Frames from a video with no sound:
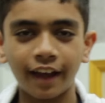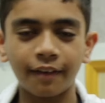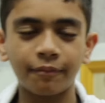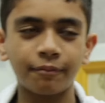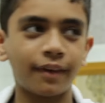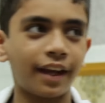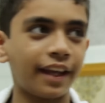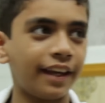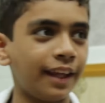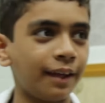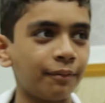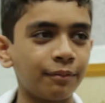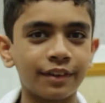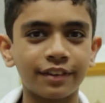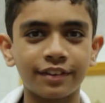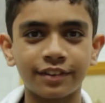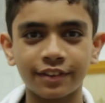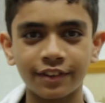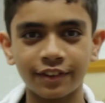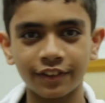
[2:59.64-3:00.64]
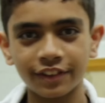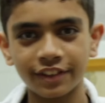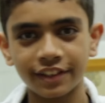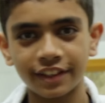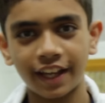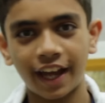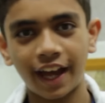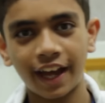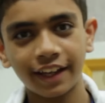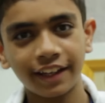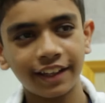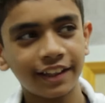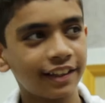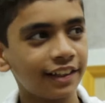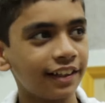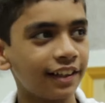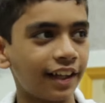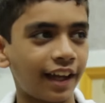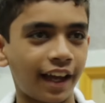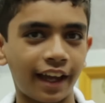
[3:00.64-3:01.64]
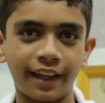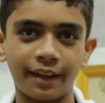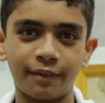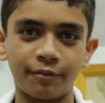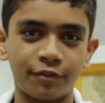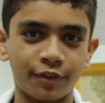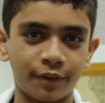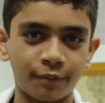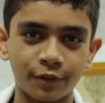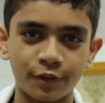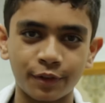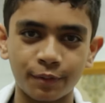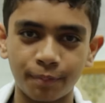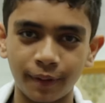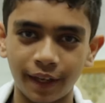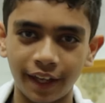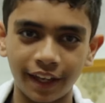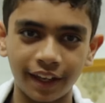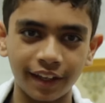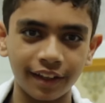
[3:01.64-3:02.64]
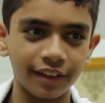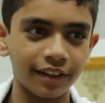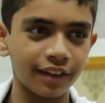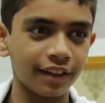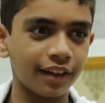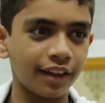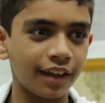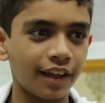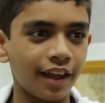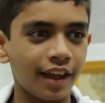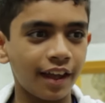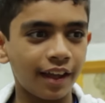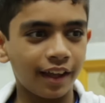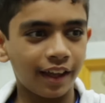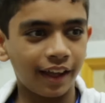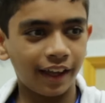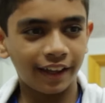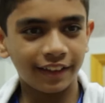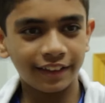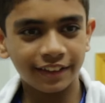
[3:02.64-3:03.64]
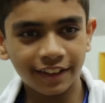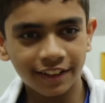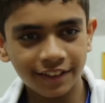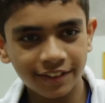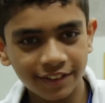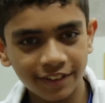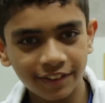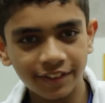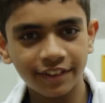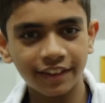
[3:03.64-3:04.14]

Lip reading: My name is Kush Daniel. I am from Spain. And just to